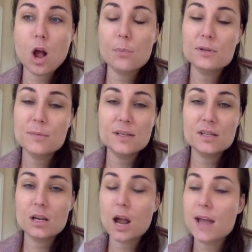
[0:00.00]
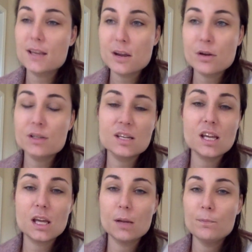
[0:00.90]
optimistic, I
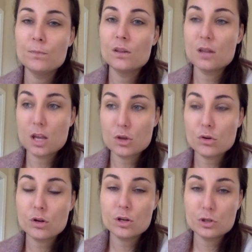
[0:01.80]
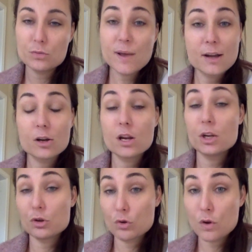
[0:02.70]
guarantee that you're going to do better
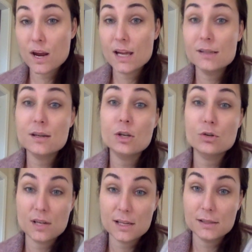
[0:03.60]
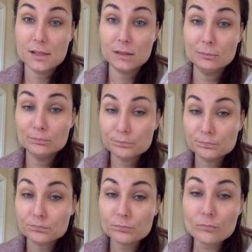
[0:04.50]
in your grades and your testing.
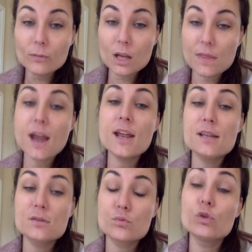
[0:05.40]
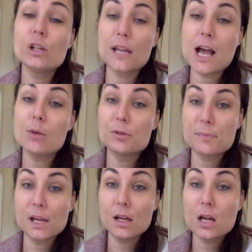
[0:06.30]
That has really helped
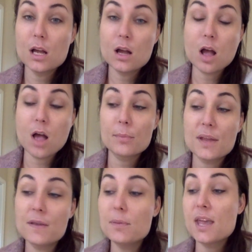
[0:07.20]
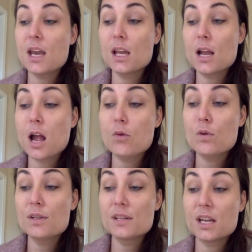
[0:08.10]
me. In the beginning, I
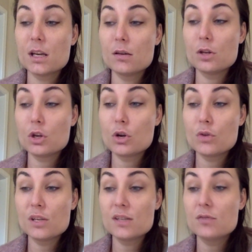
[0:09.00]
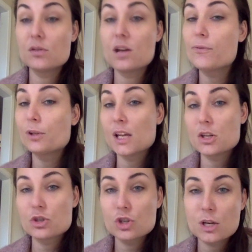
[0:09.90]
was in, you know, these tough
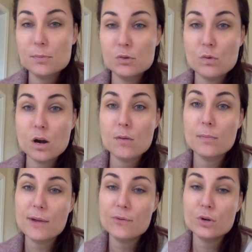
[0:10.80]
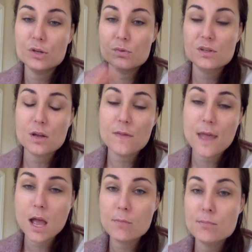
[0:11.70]
relationships where my focus was on
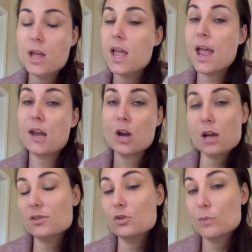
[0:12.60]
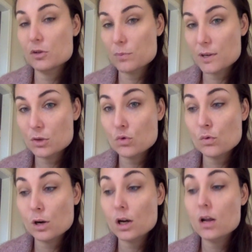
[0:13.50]
them and not so much my
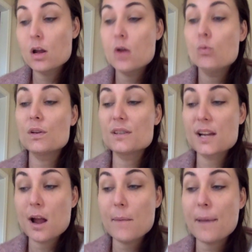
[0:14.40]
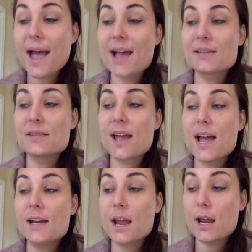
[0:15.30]
schoolwork. Once I got past
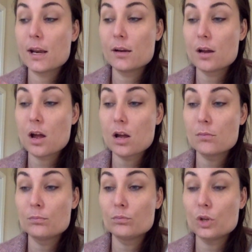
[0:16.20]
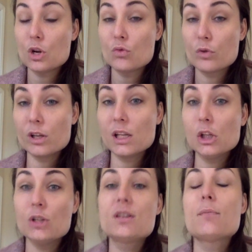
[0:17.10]
that and, you know, really
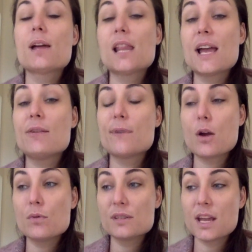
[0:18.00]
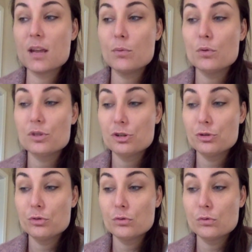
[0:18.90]
looked at my life, I was able
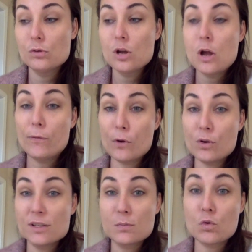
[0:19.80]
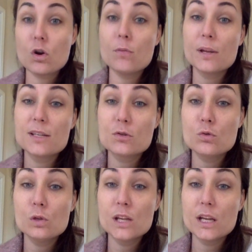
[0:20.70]
to focus more on my
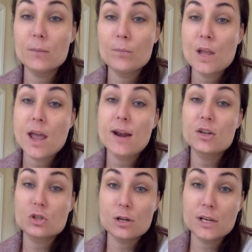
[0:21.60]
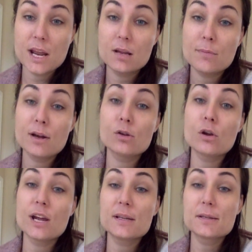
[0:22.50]
schooling and I started getting better
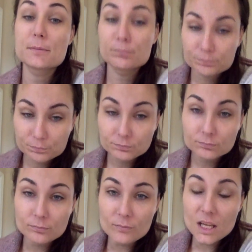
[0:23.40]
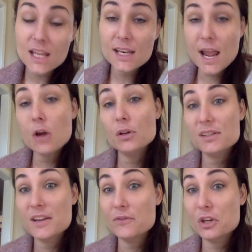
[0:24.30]
grades. Now,
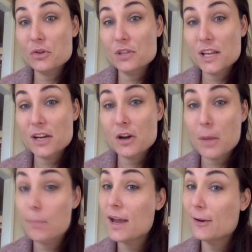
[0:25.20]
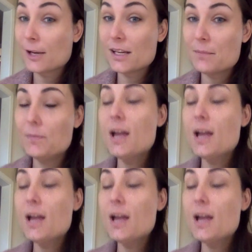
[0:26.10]
7 years later, I'm married